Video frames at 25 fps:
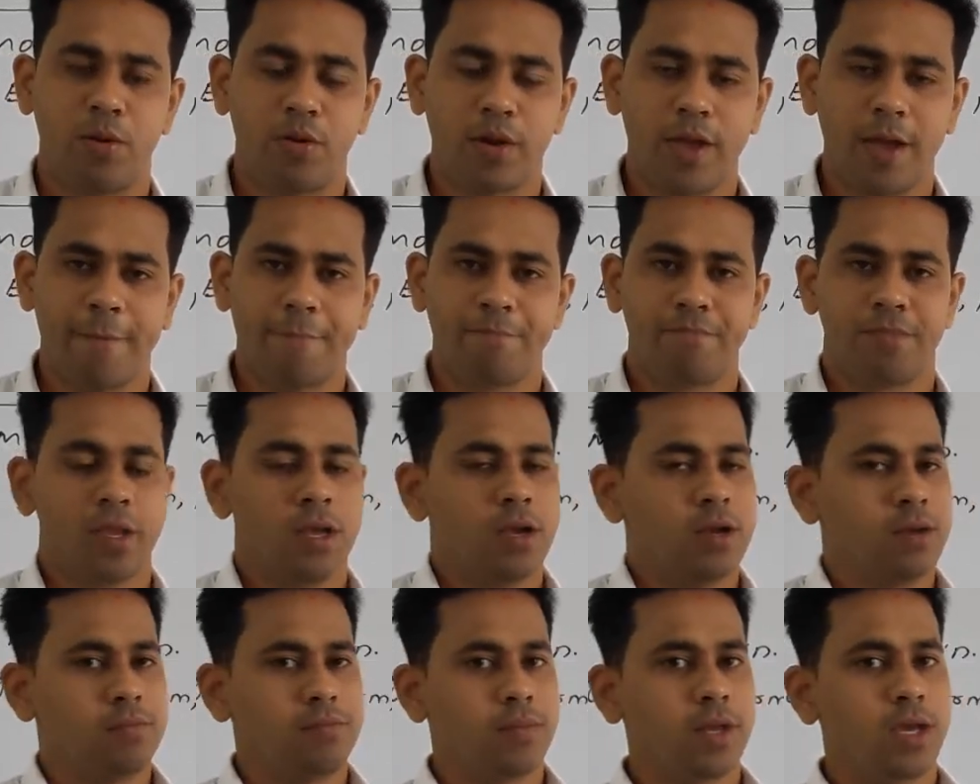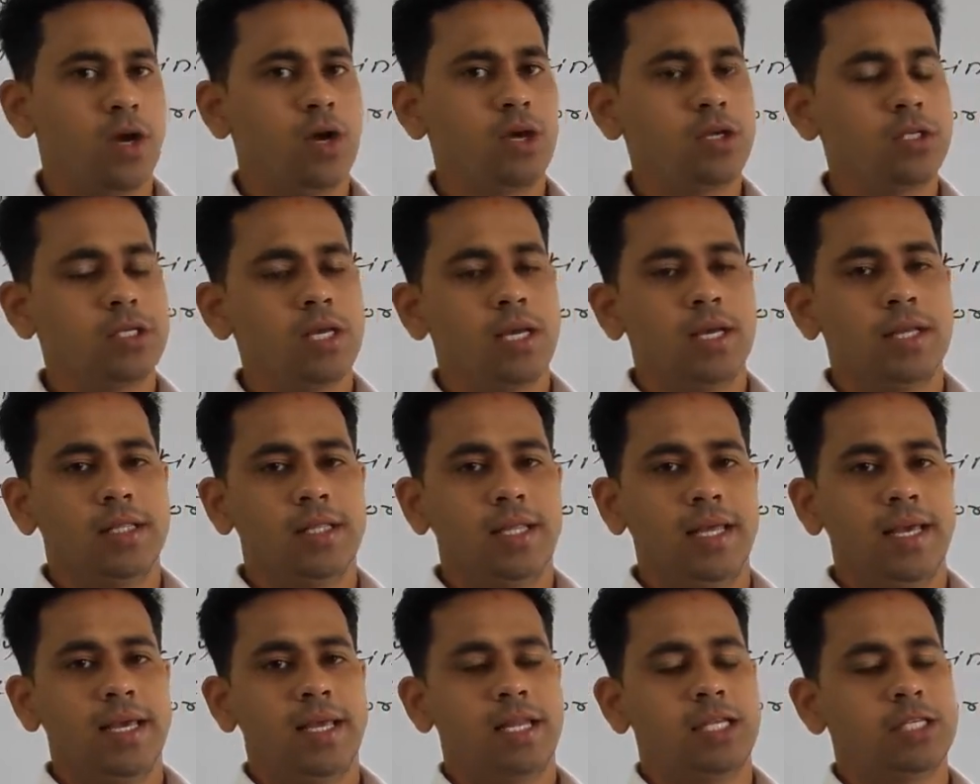Okay, because
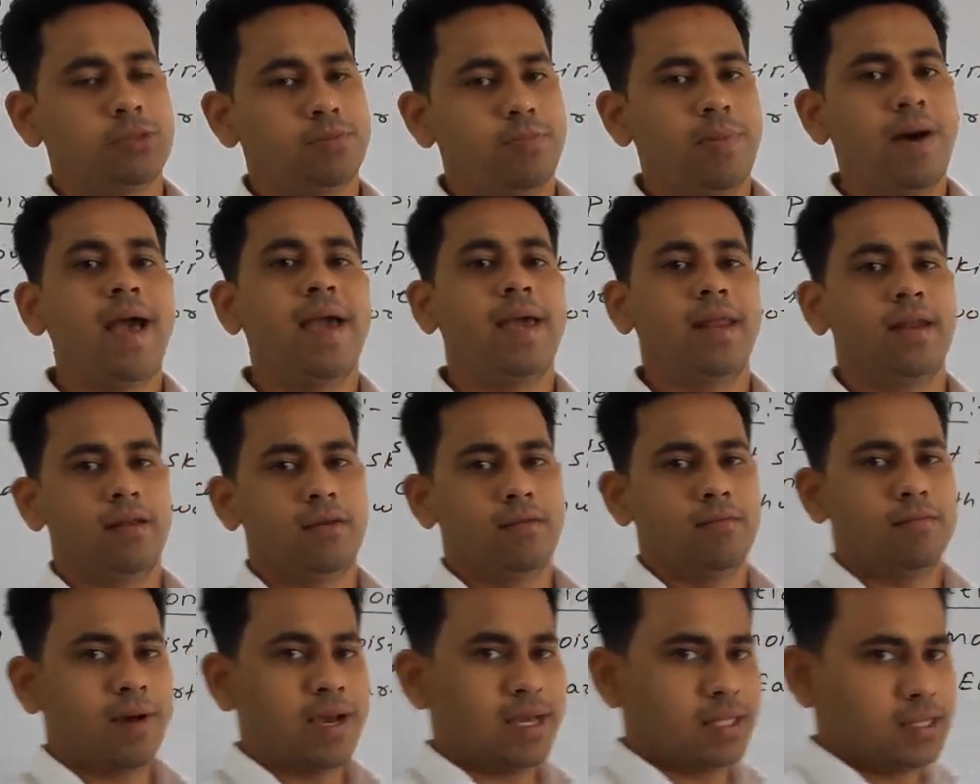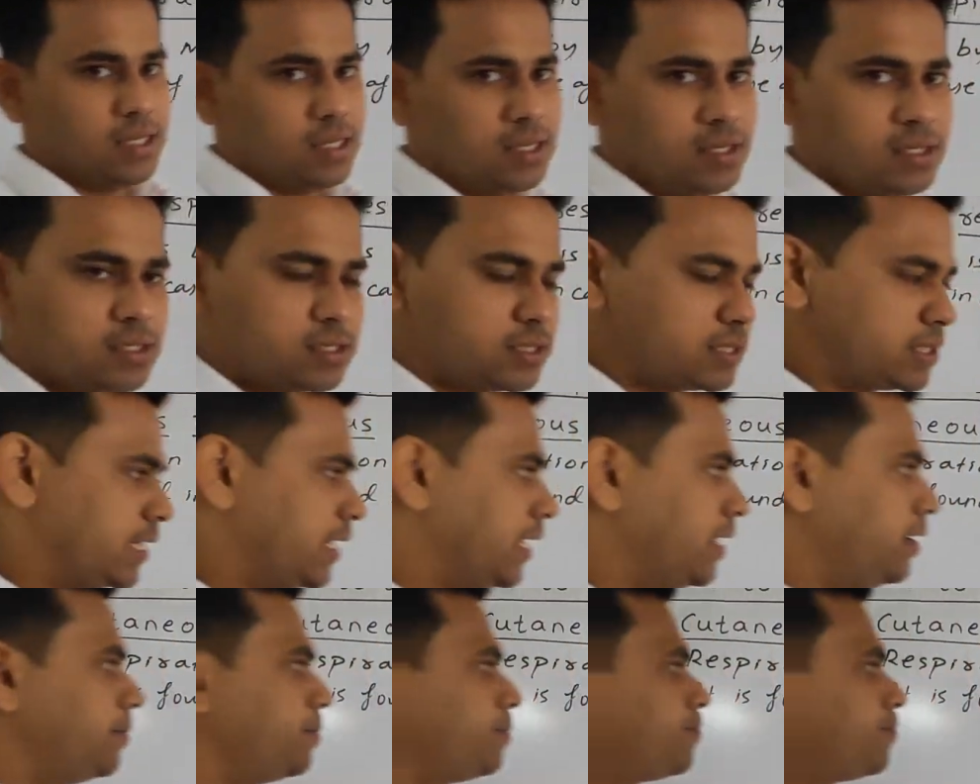they respire by the skin.